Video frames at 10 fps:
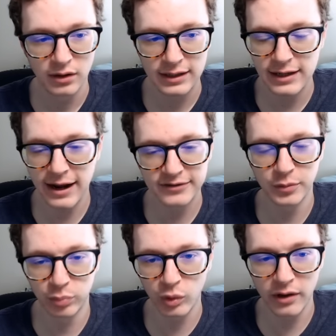He has a
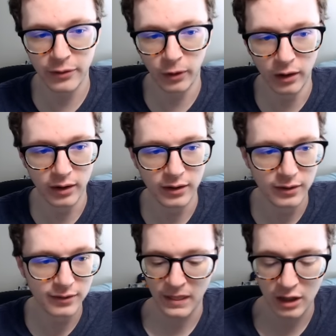brother.
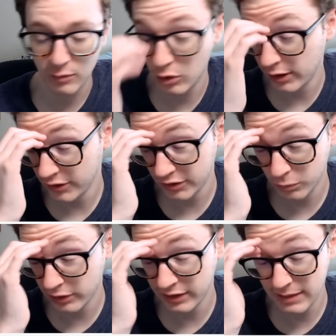Come on, I just
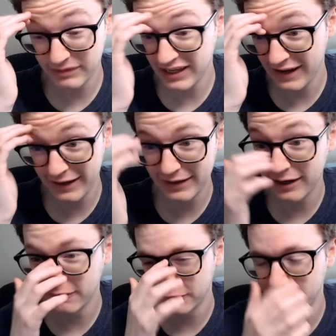want to name 10. I
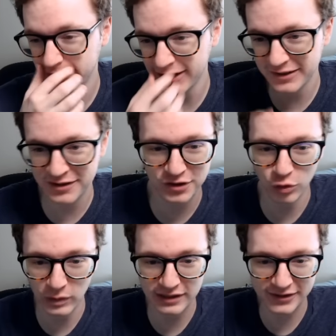have less than
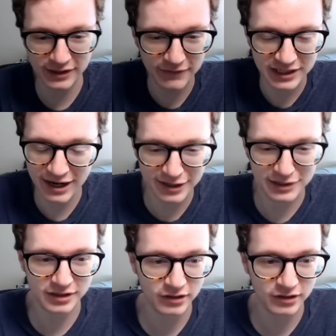2 minutes left. Gotta get to